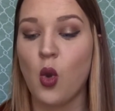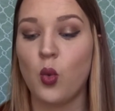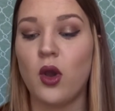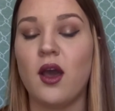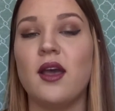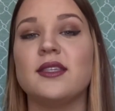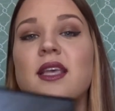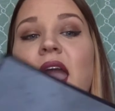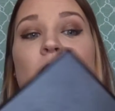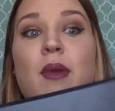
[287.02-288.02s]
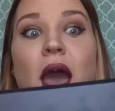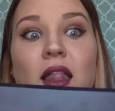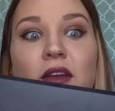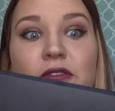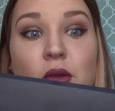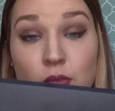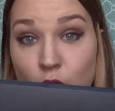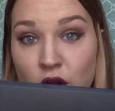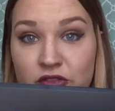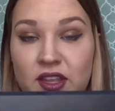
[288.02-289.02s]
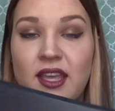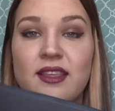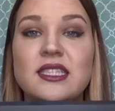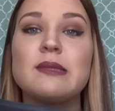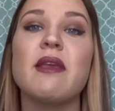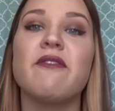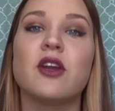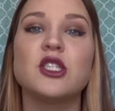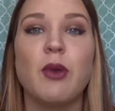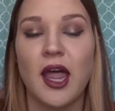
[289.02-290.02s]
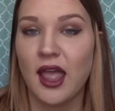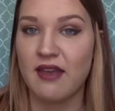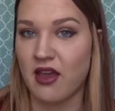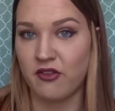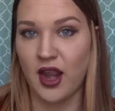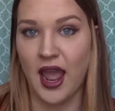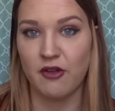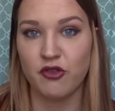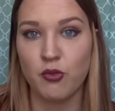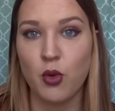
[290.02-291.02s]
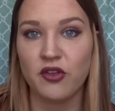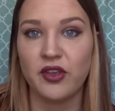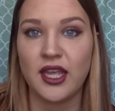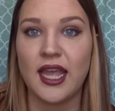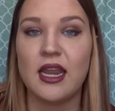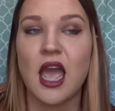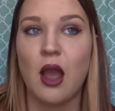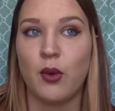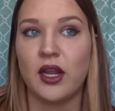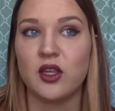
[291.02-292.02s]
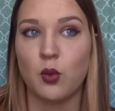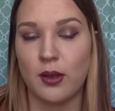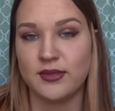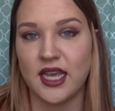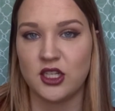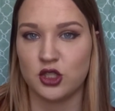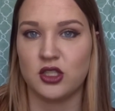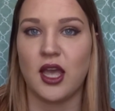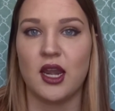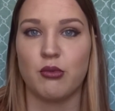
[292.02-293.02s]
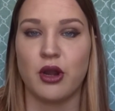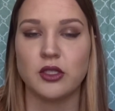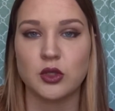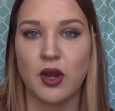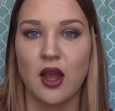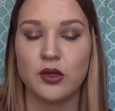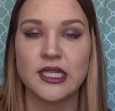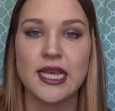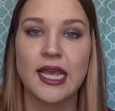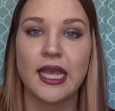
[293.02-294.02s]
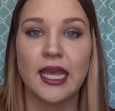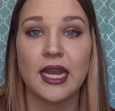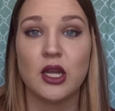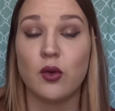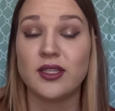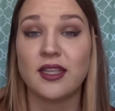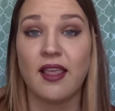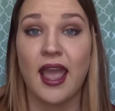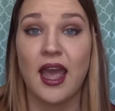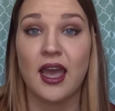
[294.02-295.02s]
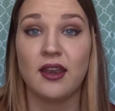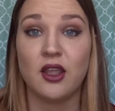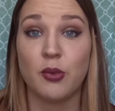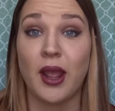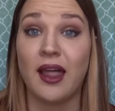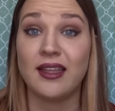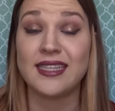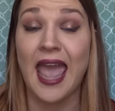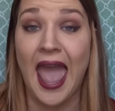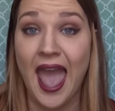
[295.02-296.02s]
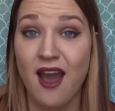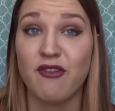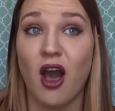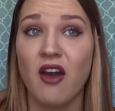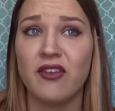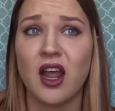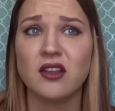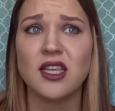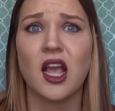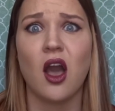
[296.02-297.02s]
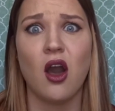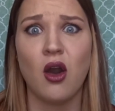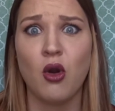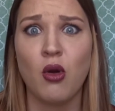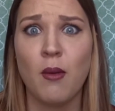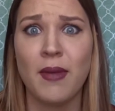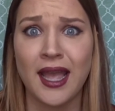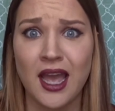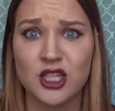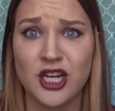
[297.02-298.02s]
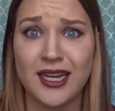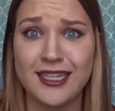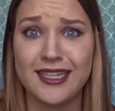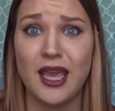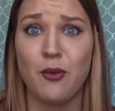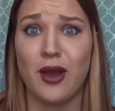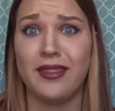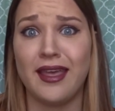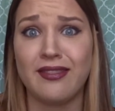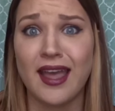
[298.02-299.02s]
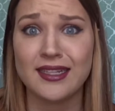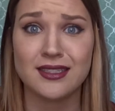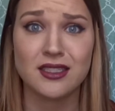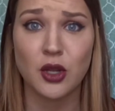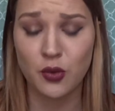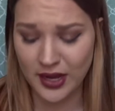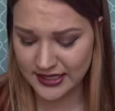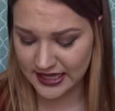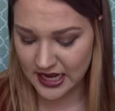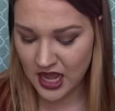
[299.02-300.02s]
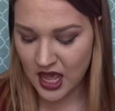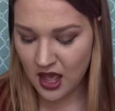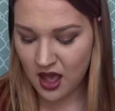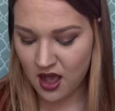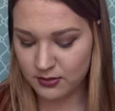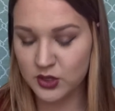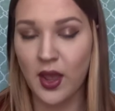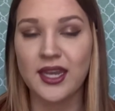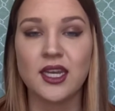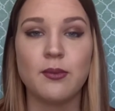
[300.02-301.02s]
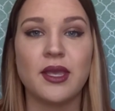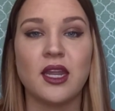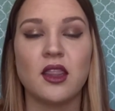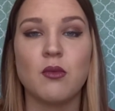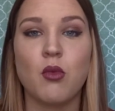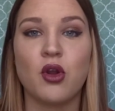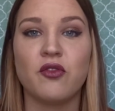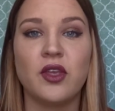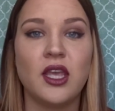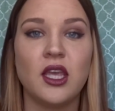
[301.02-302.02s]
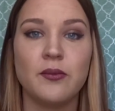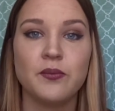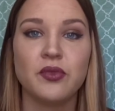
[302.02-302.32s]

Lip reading: was a palette from Morphe. This is my first palette I've ever had from Morphe, and I went on their website just to kind of browse around, and I noticed that they had their palettes half off, and I was like, oh my gosh, I need to get one. Like, that's crazy. So I ended up getting the Morphe